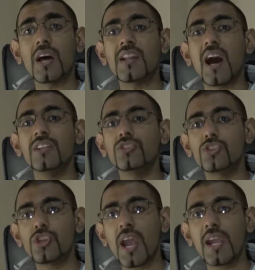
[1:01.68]
an
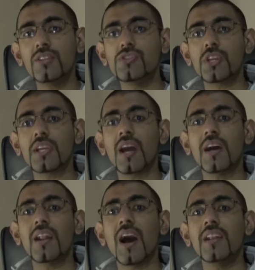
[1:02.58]
unchanging,
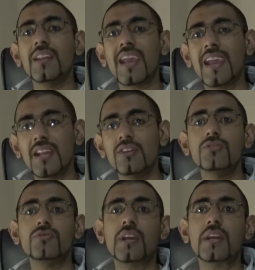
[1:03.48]
an
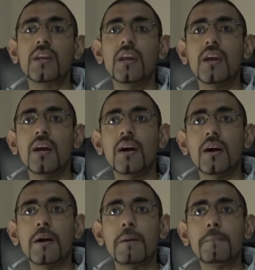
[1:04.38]
unhindering
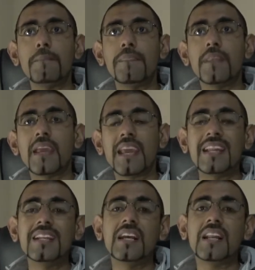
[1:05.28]

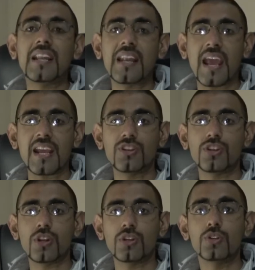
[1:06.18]

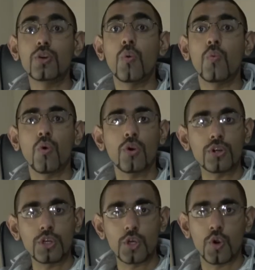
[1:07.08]
inclination
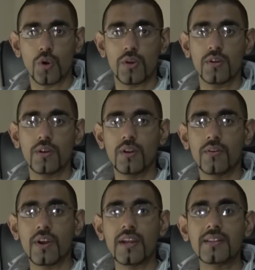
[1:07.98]
toward good,
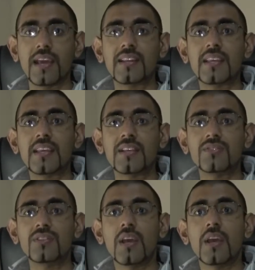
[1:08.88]
right? That he
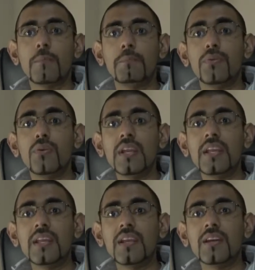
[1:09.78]
is
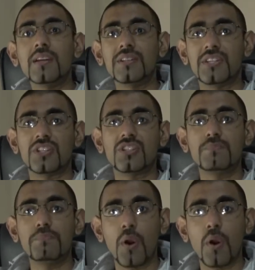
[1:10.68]
predisposed